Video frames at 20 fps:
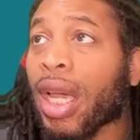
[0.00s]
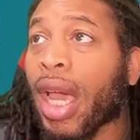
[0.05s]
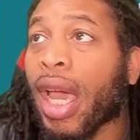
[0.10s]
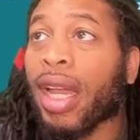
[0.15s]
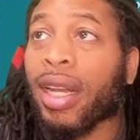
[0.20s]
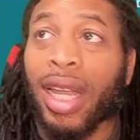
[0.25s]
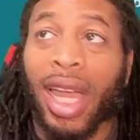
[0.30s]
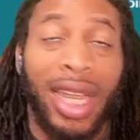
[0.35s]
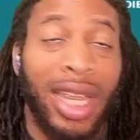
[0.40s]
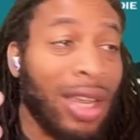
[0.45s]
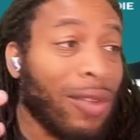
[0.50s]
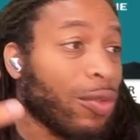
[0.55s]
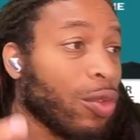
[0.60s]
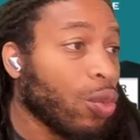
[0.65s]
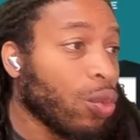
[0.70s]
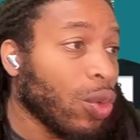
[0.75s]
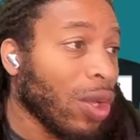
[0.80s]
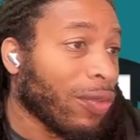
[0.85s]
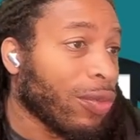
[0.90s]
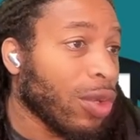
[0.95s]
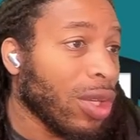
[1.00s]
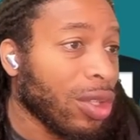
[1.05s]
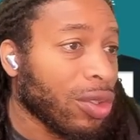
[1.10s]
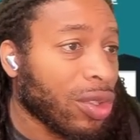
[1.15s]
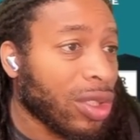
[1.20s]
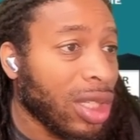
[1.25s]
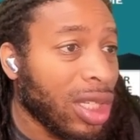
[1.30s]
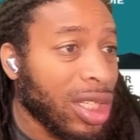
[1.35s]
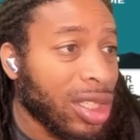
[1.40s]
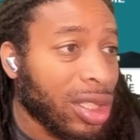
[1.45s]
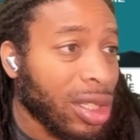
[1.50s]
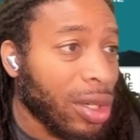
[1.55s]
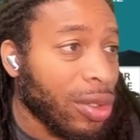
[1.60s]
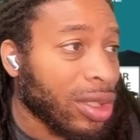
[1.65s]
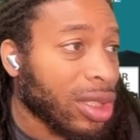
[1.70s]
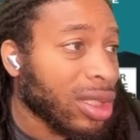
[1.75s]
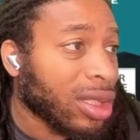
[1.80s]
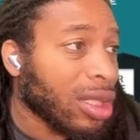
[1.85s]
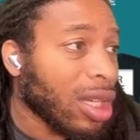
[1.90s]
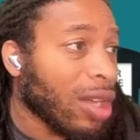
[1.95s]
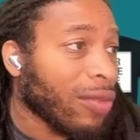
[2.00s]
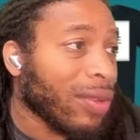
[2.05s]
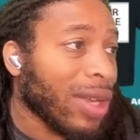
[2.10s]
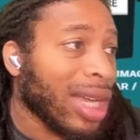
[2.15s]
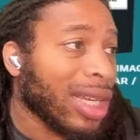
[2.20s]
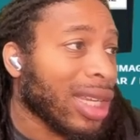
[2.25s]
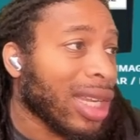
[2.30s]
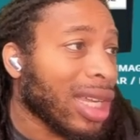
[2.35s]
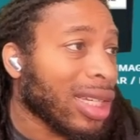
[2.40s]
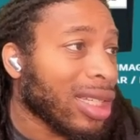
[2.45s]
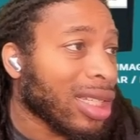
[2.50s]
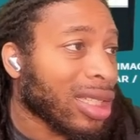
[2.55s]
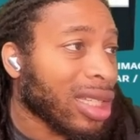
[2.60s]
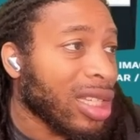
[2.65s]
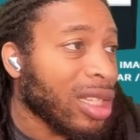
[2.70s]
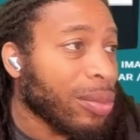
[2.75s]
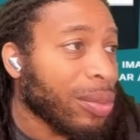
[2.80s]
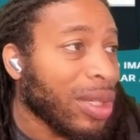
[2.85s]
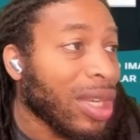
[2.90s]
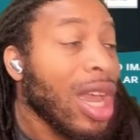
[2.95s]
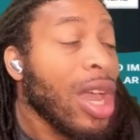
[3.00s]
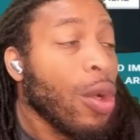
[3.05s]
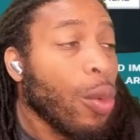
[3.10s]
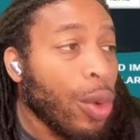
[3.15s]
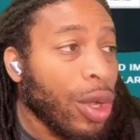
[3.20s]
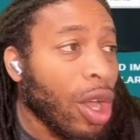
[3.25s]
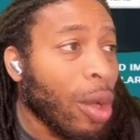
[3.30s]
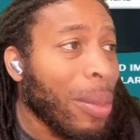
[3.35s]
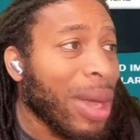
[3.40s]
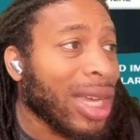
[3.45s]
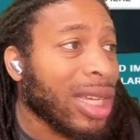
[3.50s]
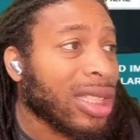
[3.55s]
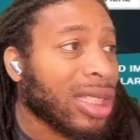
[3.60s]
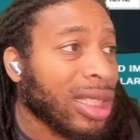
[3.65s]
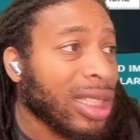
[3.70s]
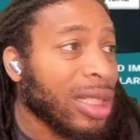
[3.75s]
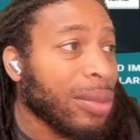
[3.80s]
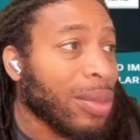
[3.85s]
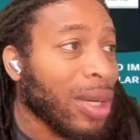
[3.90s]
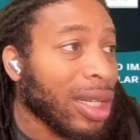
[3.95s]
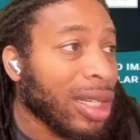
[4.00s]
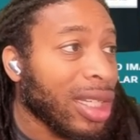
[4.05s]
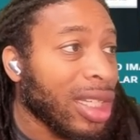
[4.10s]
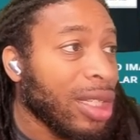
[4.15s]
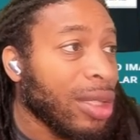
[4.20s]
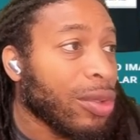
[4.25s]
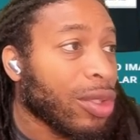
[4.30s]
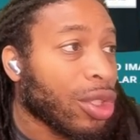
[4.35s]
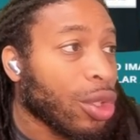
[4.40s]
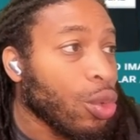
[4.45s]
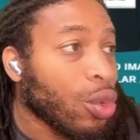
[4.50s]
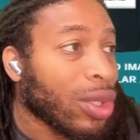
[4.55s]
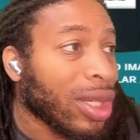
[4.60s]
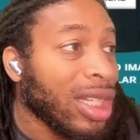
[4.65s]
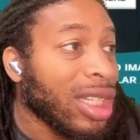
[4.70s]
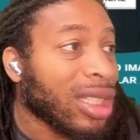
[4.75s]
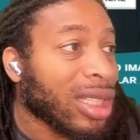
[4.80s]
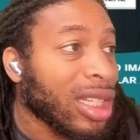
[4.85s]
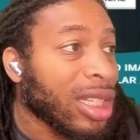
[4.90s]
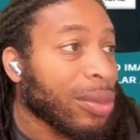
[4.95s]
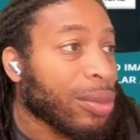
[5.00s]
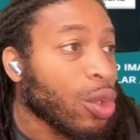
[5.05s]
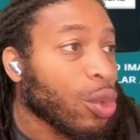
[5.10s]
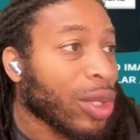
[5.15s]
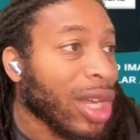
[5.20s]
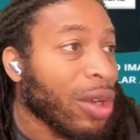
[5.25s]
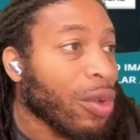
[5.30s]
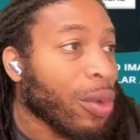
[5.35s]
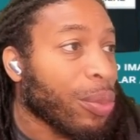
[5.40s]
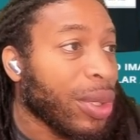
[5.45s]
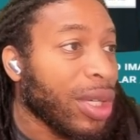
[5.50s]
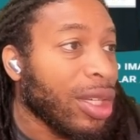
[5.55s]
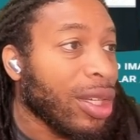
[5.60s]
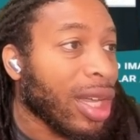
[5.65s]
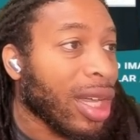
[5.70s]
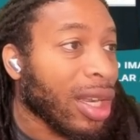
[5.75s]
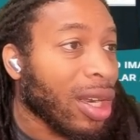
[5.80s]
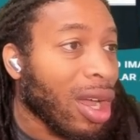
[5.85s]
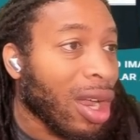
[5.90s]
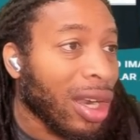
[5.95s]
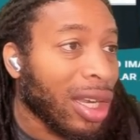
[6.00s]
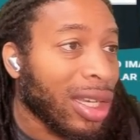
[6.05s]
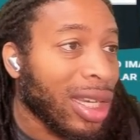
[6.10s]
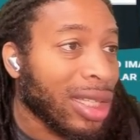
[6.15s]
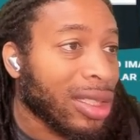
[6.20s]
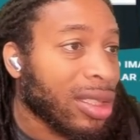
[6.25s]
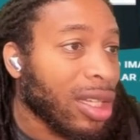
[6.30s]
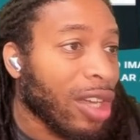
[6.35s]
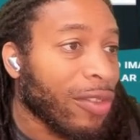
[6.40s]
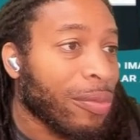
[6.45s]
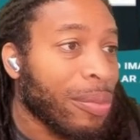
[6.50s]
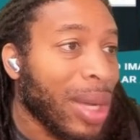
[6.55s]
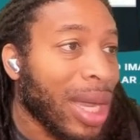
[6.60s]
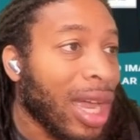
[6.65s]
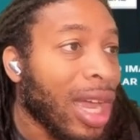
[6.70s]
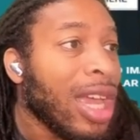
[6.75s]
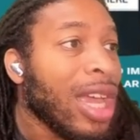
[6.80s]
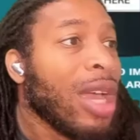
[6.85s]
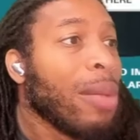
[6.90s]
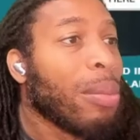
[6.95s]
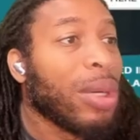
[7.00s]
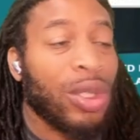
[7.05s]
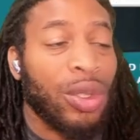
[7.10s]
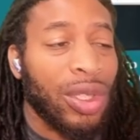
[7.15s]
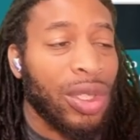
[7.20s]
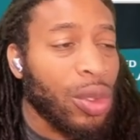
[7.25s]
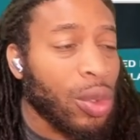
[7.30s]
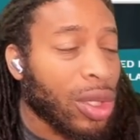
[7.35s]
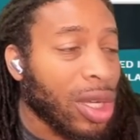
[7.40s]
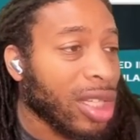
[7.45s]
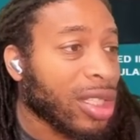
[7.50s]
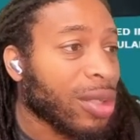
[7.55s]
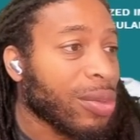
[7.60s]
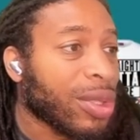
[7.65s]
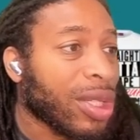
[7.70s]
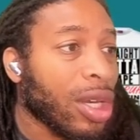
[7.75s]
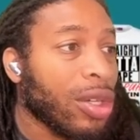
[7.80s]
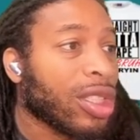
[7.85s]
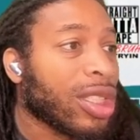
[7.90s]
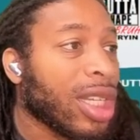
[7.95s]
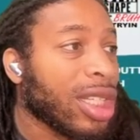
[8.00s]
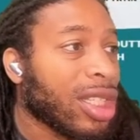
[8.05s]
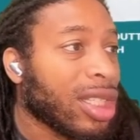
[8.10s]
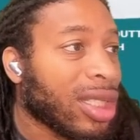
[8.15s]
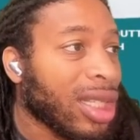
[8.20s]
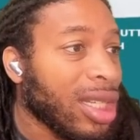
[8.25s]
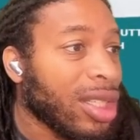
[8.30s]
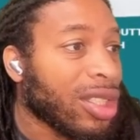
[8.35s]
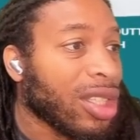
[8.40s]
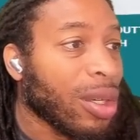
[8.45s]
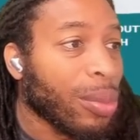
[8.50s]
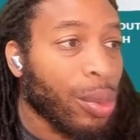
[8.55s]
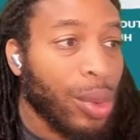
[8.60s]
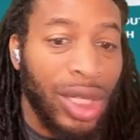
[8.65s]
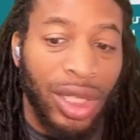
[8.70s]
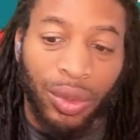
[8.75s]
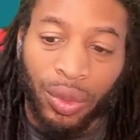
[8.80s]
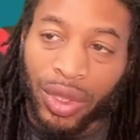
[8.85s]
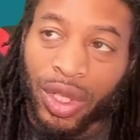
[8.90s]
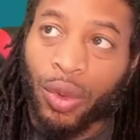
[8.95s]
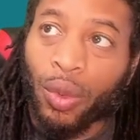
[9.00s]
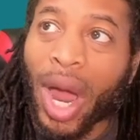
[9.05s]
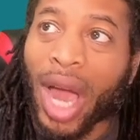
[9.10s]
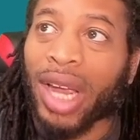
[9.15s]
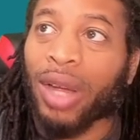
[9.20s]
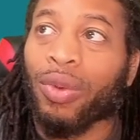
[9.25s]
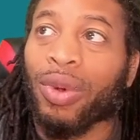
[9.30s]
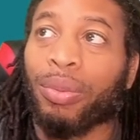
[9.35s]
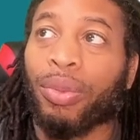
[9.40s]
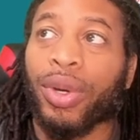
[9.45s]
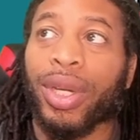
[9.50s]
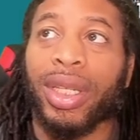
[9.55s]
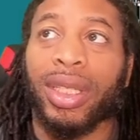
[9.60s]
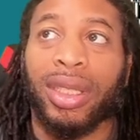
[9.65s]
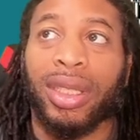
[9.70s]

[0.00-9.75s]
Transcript: And hey, if you if you're interested in shirts and stuff like that, to sleep eat, we're gonna make a sleep eat two eat sleep 2K repeat and all of that stuff, man. But you can do custom shirts, get your tees in the breeze when you're rocking with breeze